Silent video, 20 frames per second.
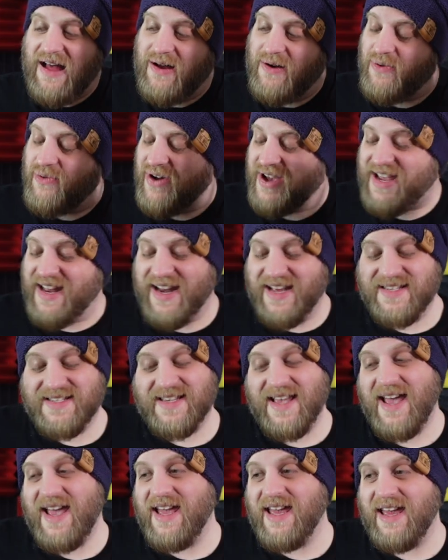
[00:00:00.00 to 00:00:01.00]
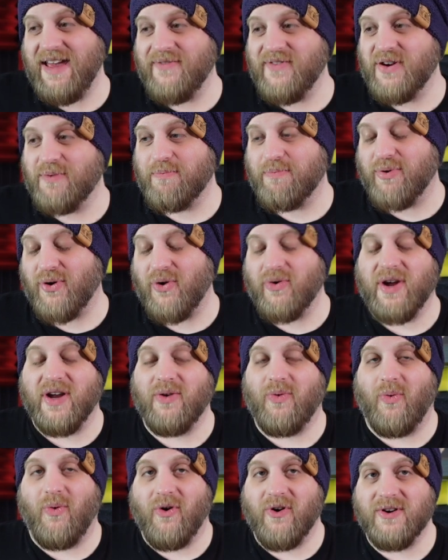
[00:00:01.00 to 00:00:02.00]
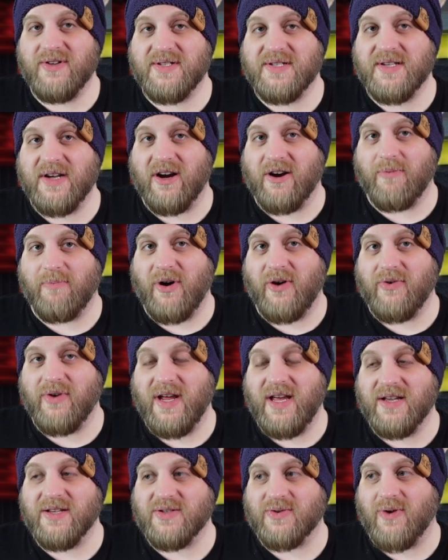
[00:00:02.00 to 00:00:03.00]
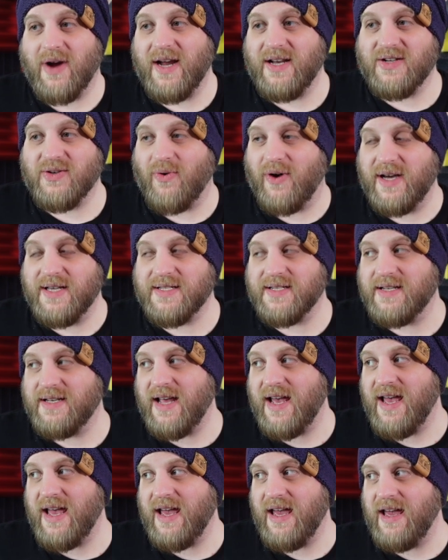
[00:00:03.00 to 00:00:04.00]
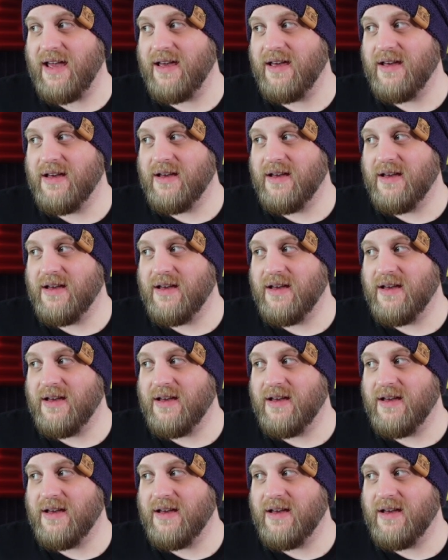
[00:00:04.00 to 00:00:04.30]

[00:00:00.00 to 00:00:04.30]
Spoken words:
What can I say? Even a broken awards ceremony is right twice a day.